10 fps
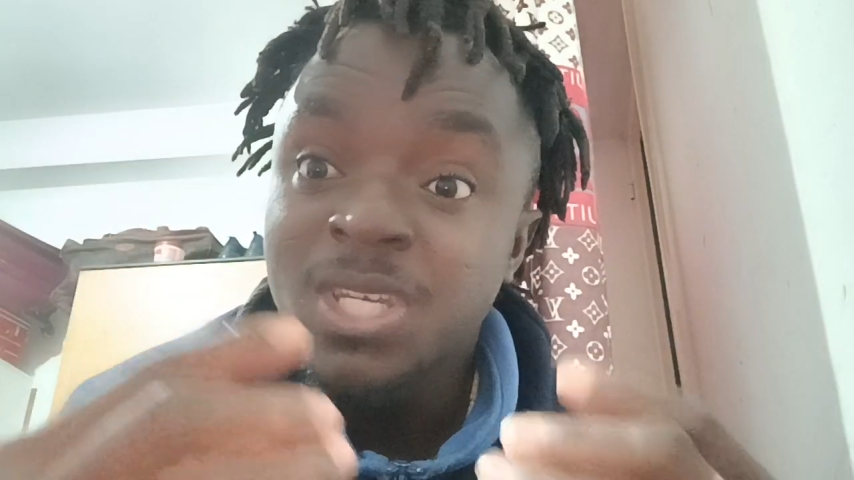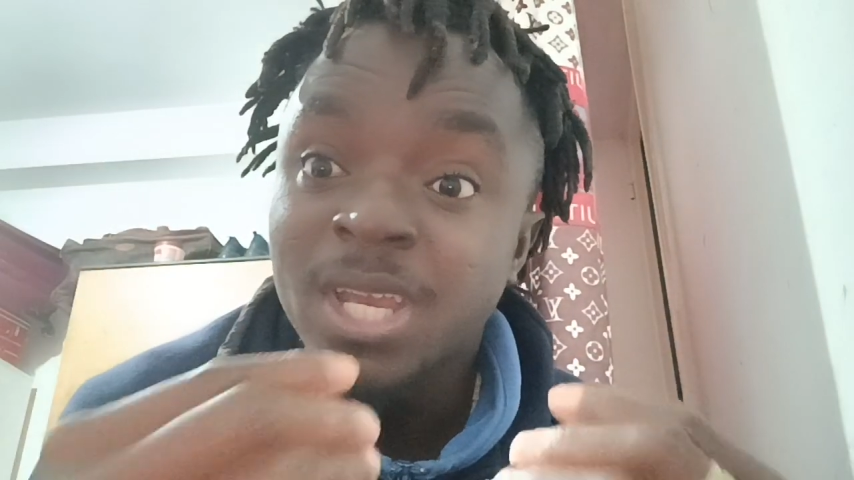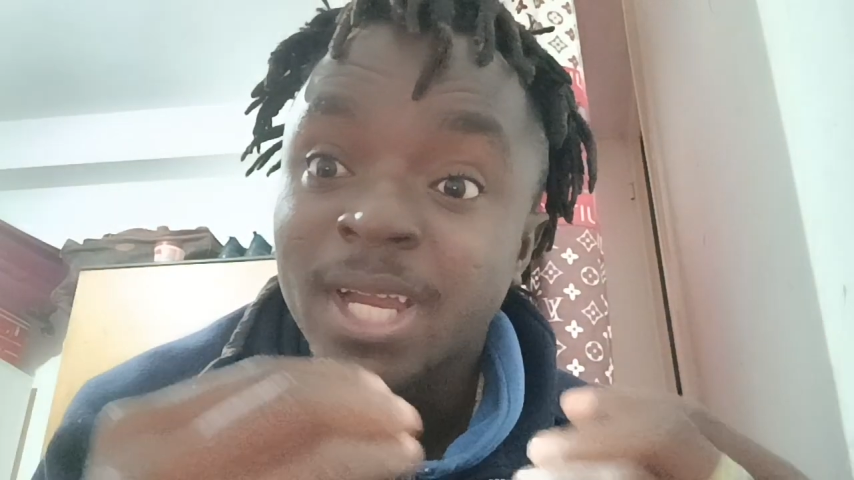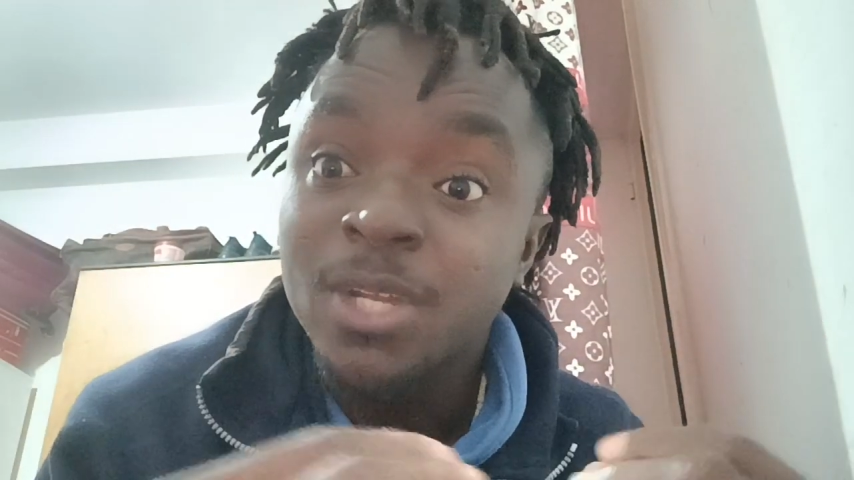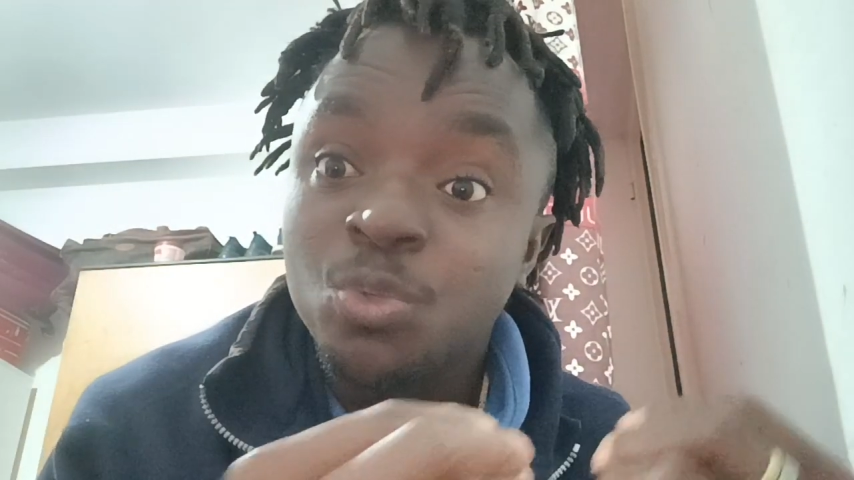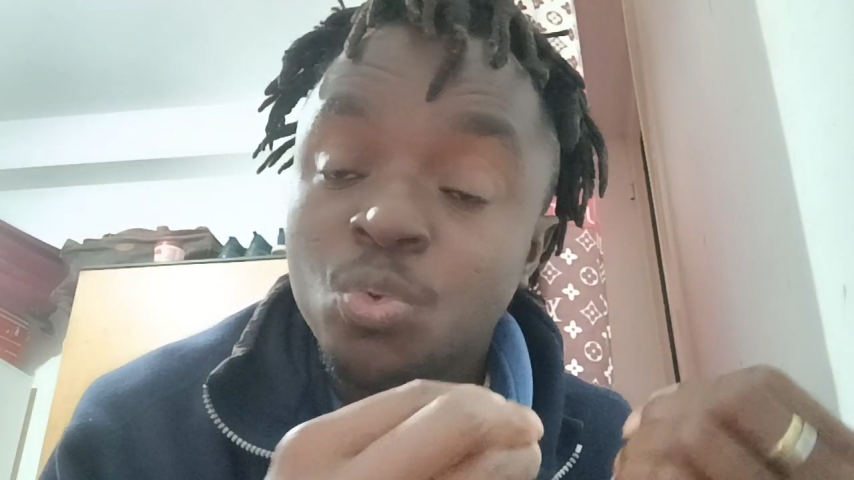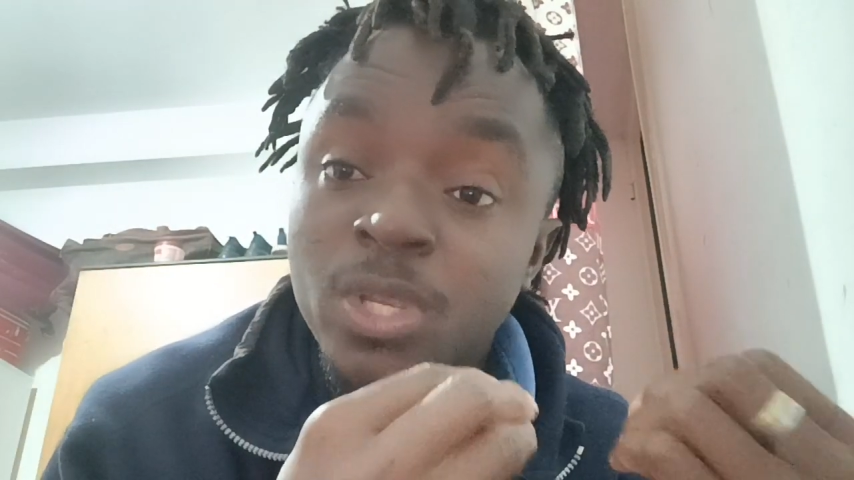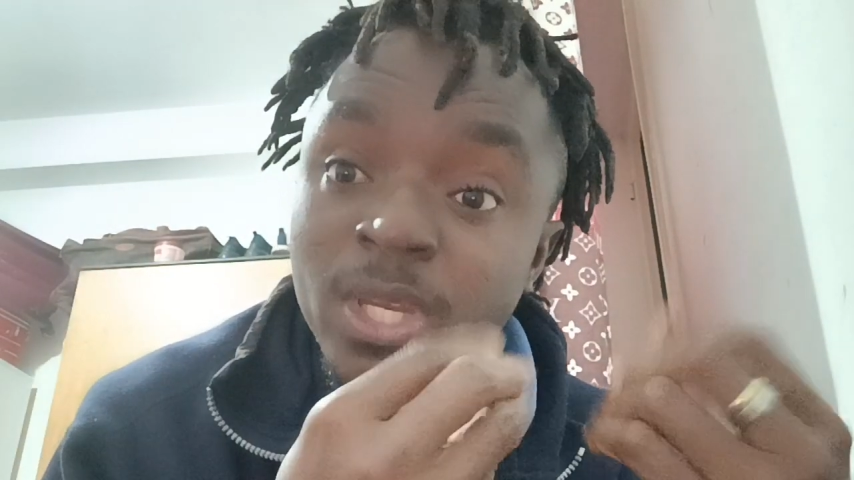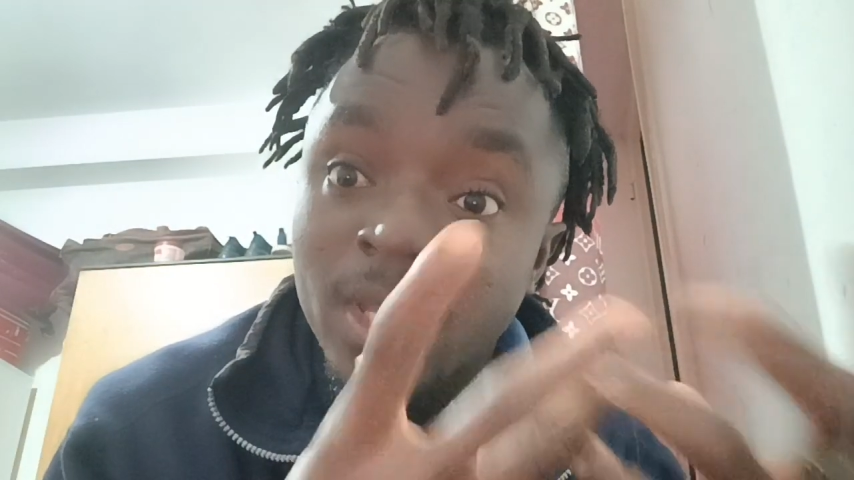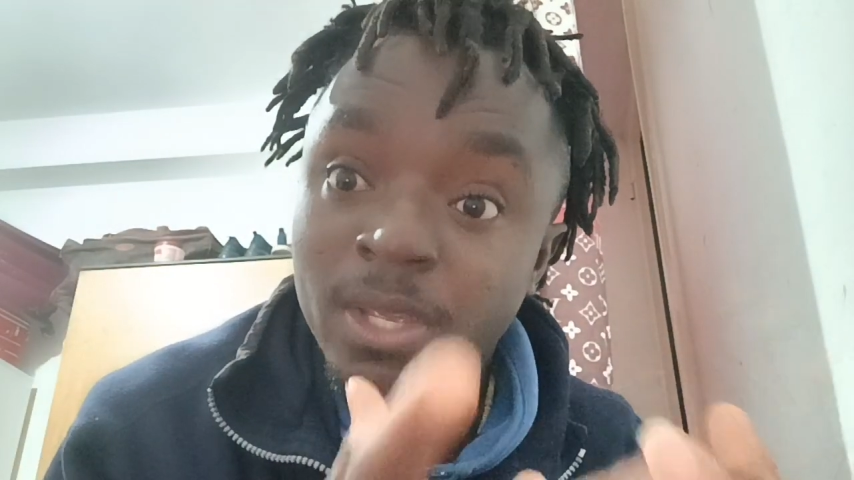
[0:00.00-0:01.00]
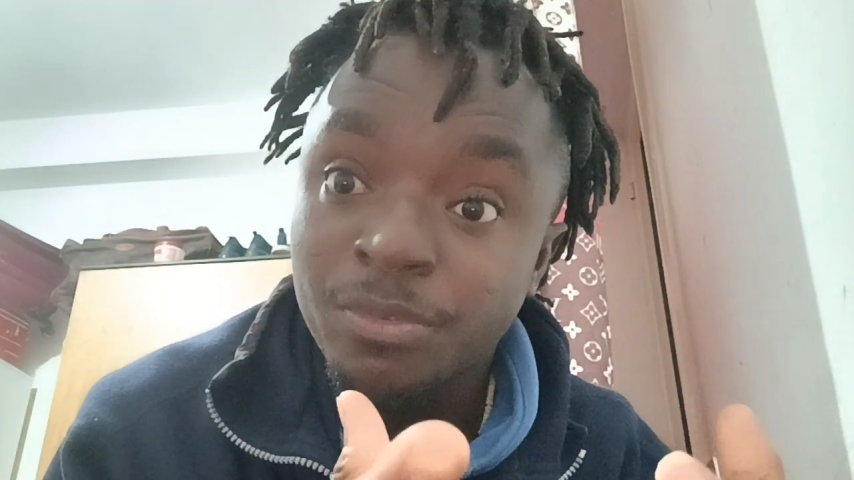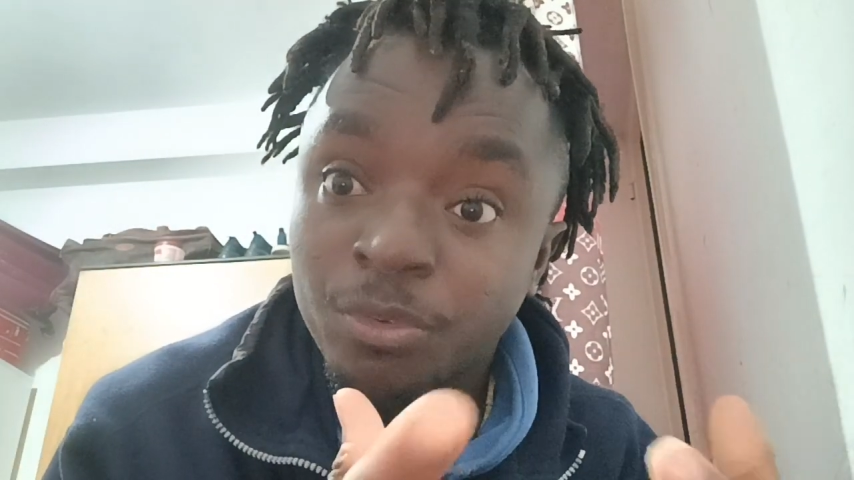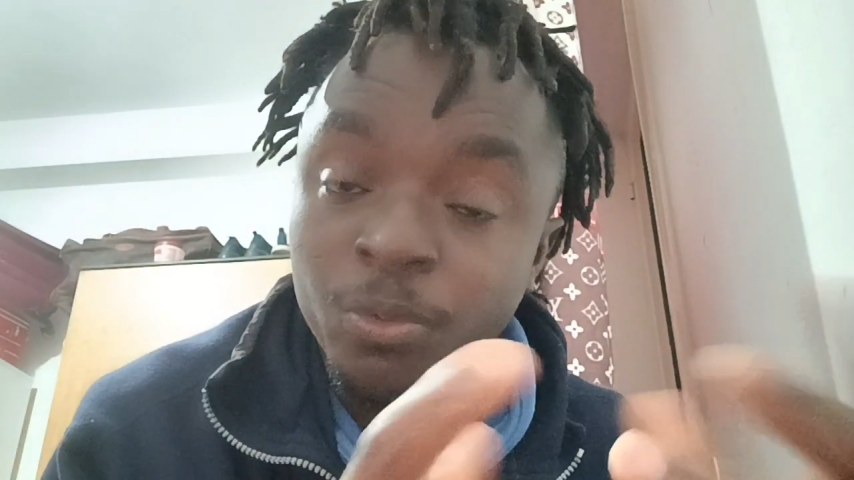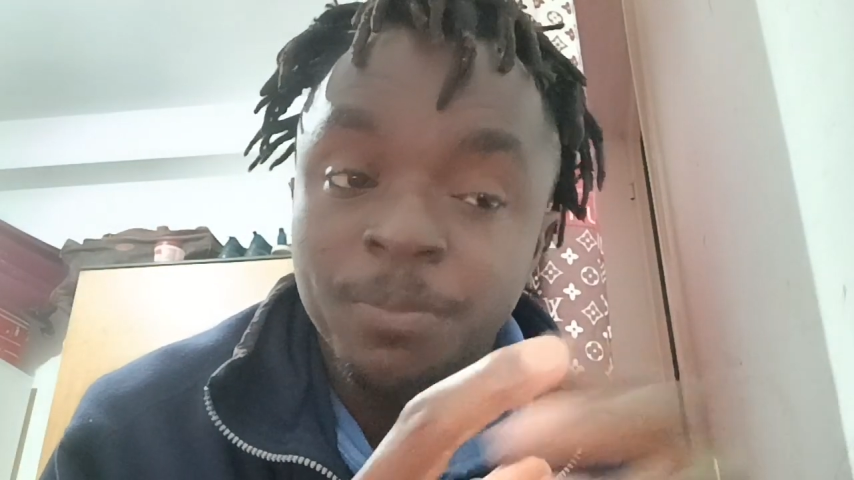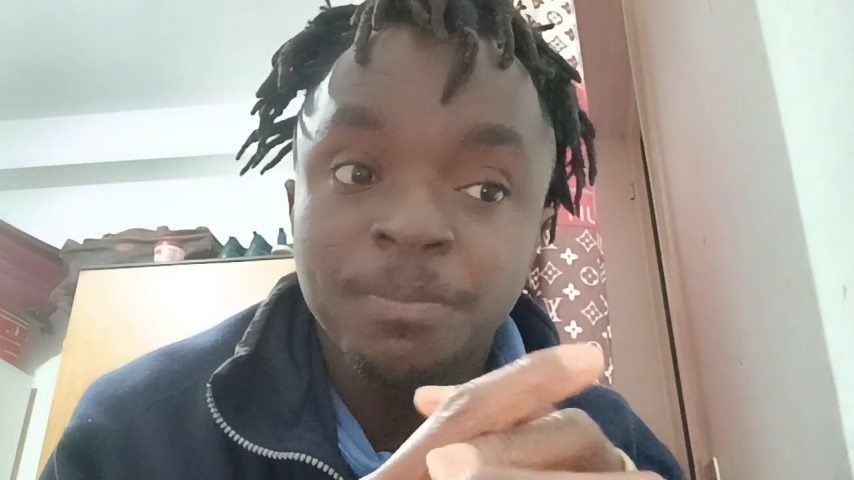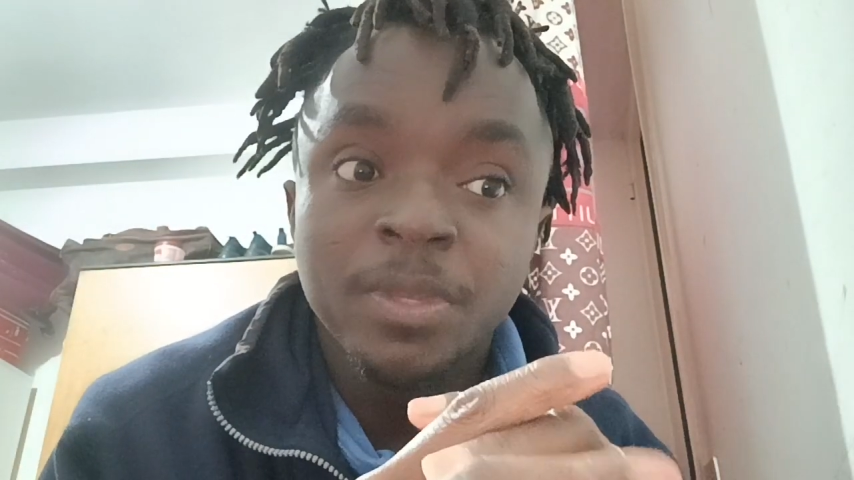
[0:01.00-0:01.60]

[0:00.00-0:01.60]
they are doing evil.